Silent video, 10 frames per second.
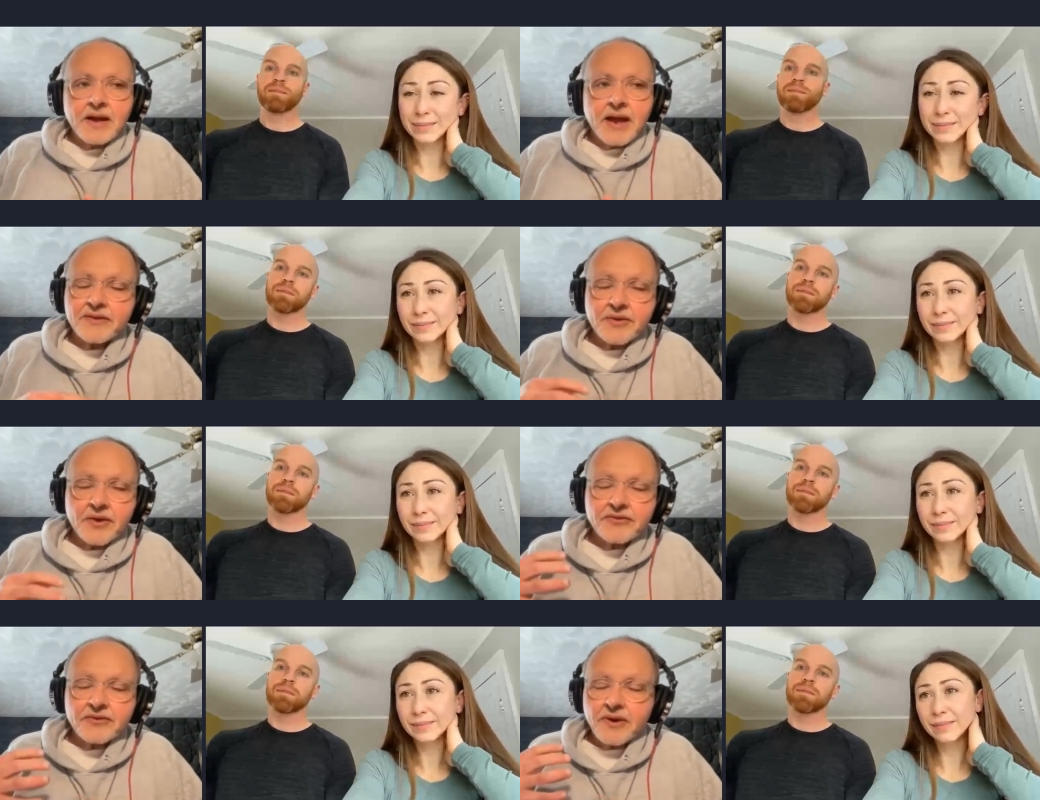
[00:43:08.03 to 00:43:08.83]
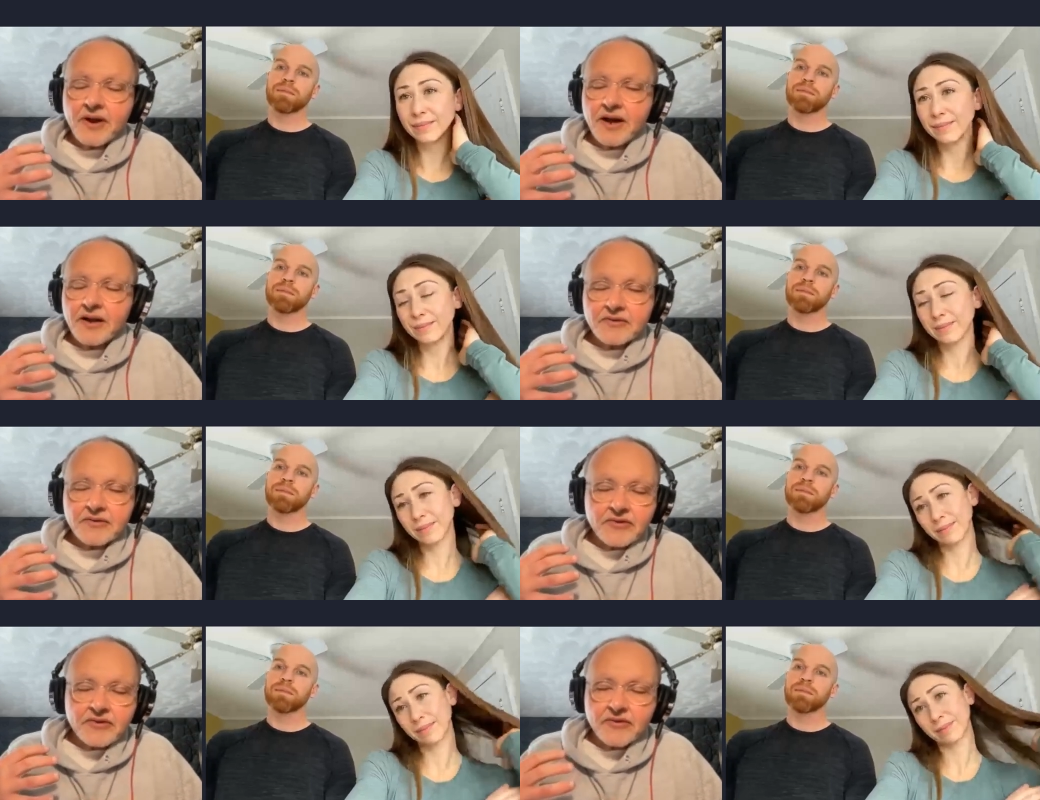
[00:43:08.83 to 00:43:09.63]
Speaker 1: Yeah, those are all
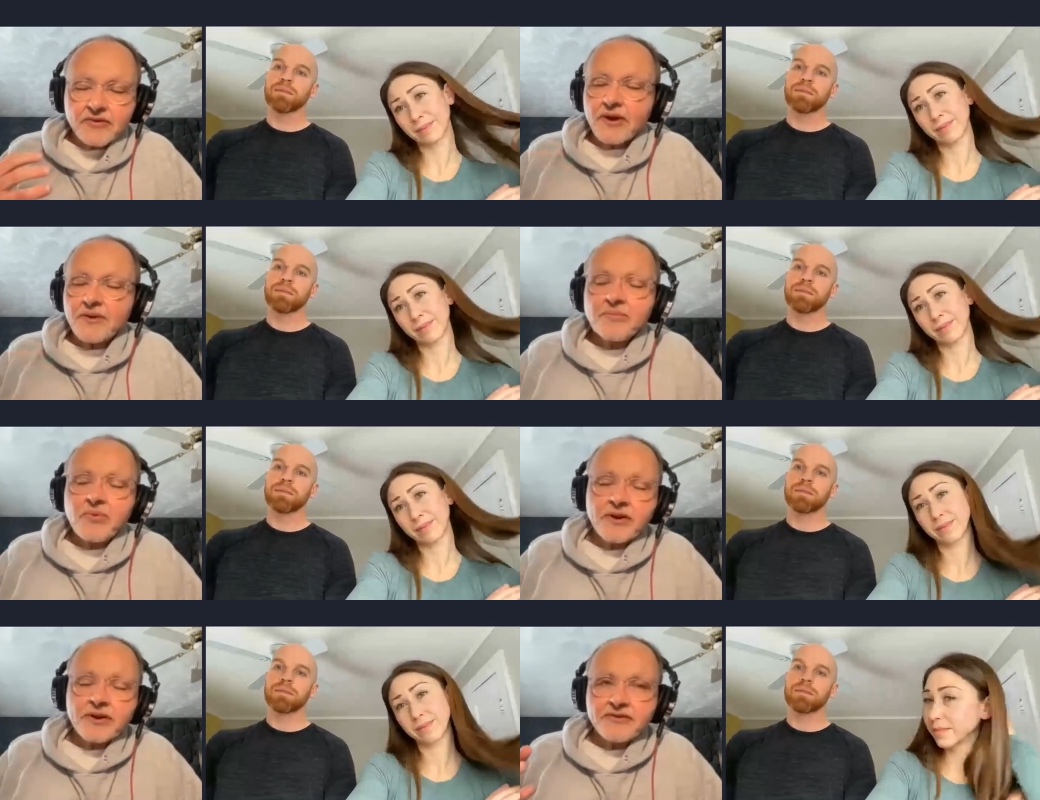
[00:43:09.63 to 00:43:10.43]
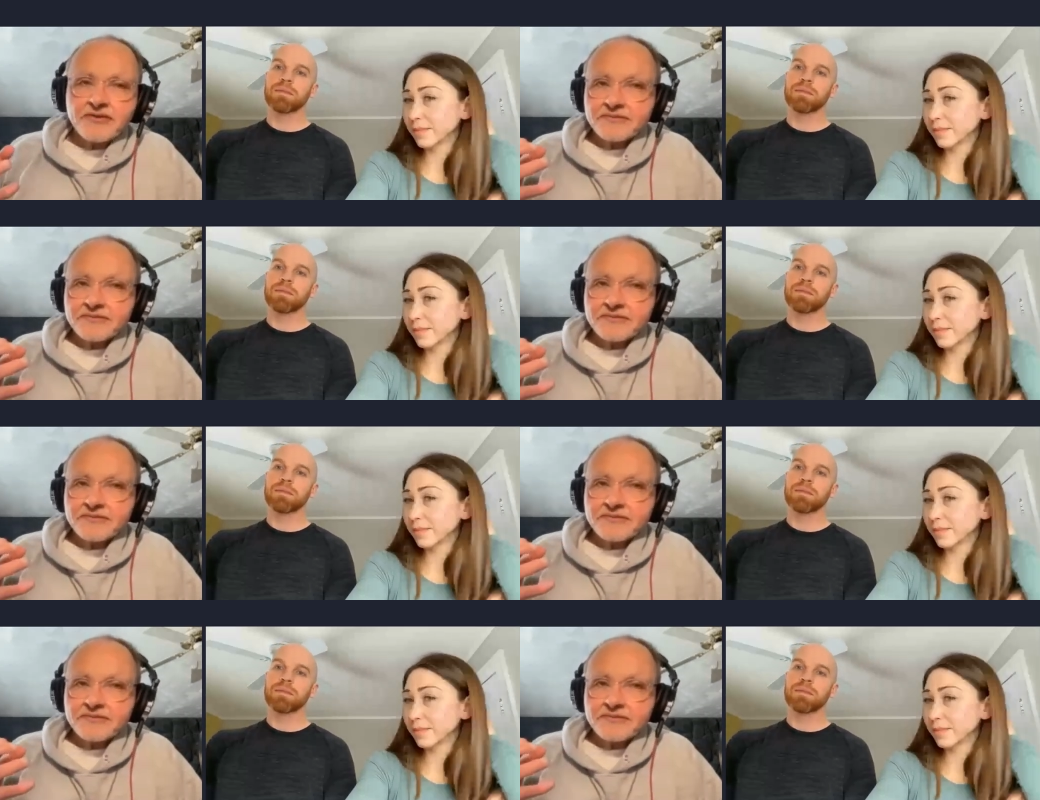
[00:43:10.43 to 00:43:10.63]
great points,